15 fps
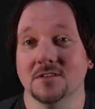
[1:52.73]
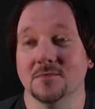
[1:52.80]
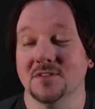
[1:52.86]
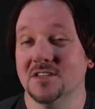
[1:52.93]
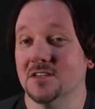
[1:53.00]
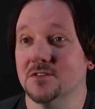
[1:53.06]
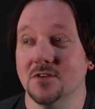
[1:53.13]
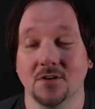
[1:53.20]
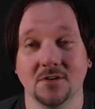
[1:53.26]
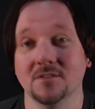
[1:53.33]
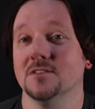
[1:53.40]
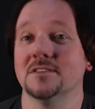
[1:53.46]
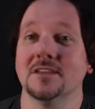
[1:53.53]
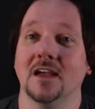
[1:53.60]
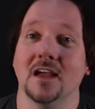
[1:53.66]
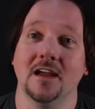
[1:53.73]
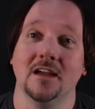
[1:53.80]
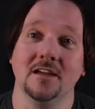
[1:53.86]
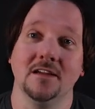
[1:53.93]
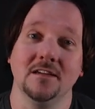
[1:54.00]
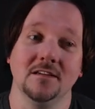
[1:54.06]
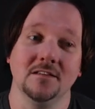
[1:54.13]
There were 6 songs
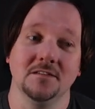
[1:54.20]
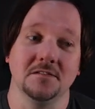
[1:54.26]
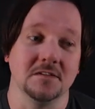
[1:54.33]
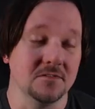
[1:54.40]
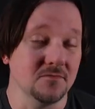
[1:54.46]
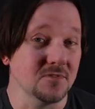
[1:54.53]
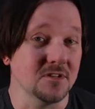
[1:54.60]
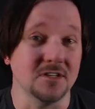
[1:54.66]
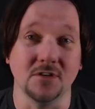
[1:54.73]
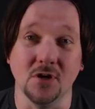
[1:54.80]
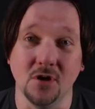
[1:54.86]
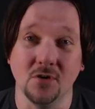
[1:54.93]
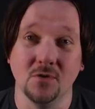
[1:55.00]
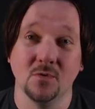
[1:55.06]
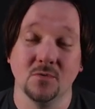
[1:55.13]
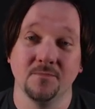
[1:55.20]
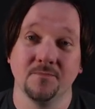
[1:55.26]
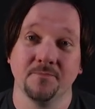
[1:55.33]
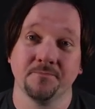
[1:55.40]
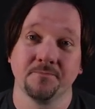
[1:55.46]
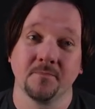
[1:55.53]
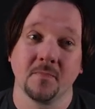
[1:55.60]
I didn't really know.
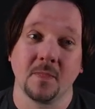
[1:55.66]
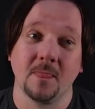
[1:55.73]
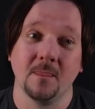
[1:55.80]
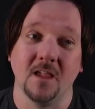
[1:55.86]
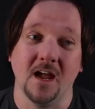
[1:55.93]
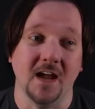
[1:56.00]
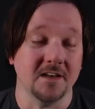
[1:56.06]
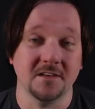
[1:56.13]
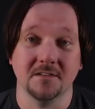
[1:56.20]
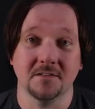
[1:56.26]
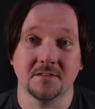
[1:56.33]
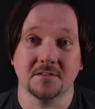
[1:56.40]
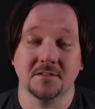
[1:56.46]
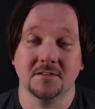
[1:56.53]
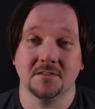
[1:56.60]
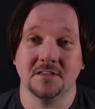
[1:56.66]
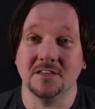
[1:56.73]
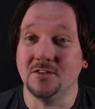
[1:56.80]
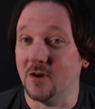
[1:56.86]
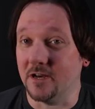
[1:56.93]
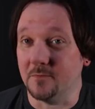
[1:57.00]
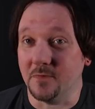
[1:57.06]
I didn't
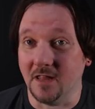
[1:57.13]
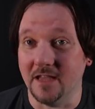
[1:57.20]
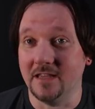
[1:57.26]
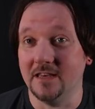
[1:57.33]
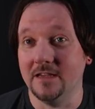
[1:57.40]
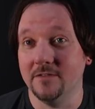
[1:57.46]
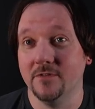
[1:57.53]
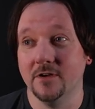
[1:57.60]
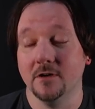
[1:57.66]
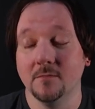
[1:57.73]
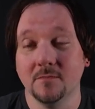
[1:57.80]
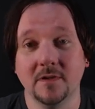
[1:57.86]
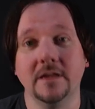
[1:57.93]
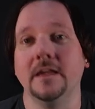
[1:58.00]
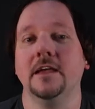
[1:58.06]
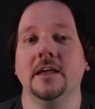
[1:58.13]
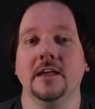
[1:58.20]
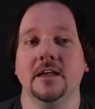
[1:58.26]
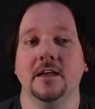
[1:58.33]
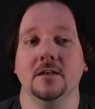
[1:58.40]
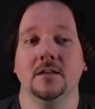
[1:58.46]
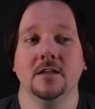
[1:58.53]
know how to play any of them,
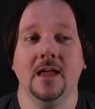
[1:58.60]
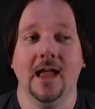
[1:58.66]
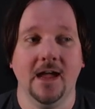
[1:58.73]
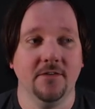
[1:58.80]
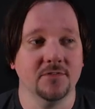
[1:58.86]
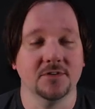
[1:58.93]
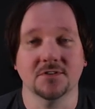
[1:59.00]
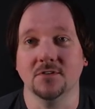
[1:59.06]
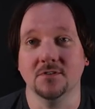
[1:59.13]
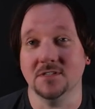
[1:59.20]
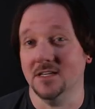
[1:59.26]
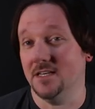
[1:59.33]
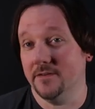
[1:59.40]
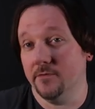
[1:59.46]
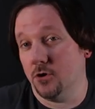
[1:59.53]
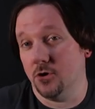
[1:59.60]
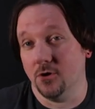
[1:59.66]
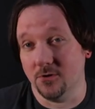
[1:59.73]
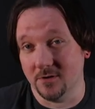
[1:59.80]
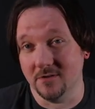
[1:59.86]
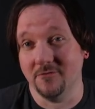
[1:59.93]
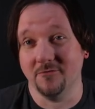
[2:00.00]
and half of the songs I'd never
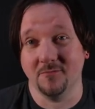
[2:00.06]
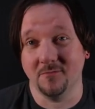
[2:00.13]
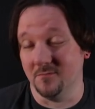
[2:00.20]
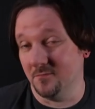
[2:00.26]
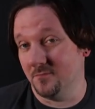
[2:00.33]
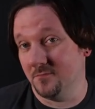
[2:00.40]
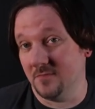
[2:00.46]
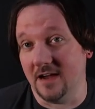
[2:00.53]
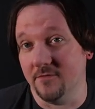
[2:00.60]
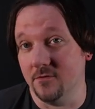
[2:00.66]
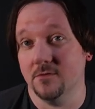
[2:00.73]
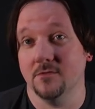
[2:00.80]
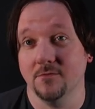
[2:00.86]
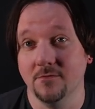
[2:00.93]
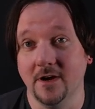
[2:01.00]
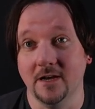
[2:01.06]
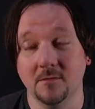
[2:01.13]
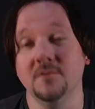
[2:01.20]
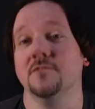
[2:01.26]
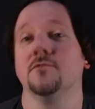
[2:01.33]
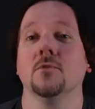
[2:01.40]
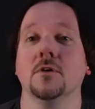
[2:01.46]
heard of ever, right,
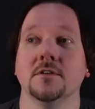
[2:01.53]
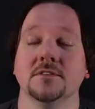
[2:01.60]
before.